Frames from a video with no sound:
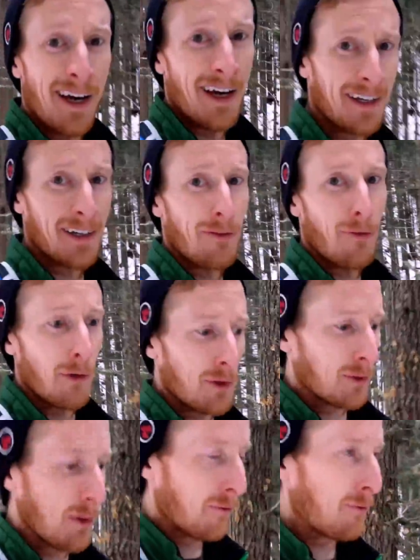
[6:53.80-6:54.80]
I got on
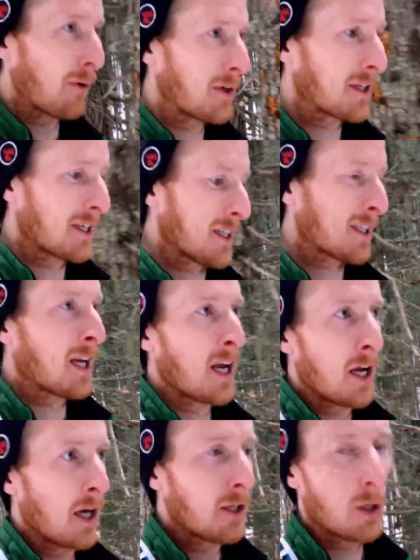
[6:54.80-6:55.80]
Forest Road 46,
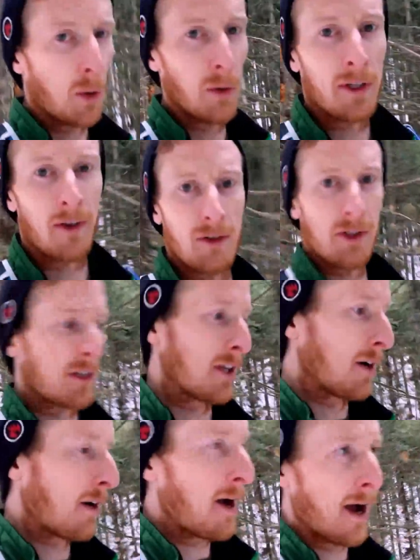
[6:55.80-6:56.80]
totally covered in
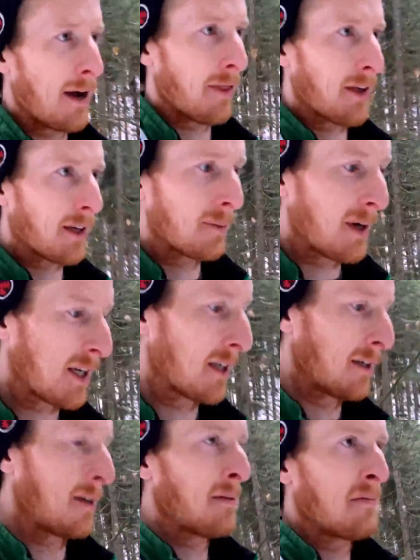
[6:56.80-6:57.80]
snow. I don't think I made it
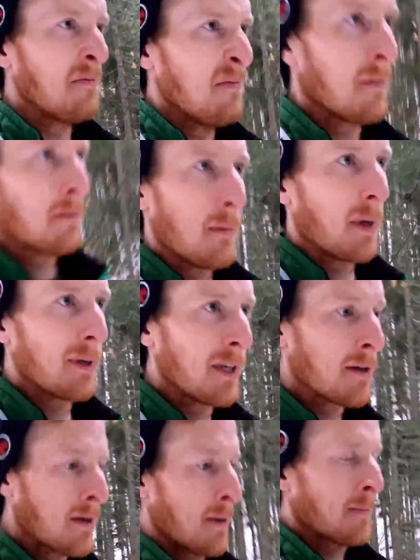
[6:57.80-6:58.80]
maybe
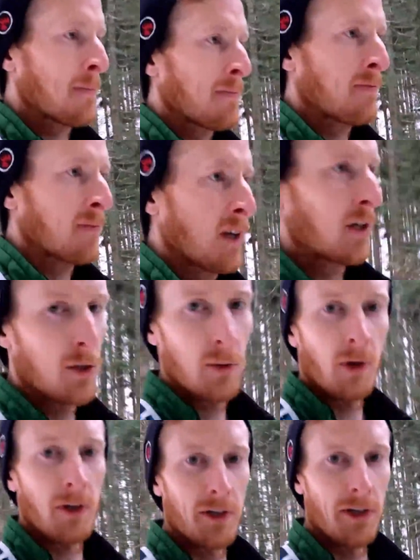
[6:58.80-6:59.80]
200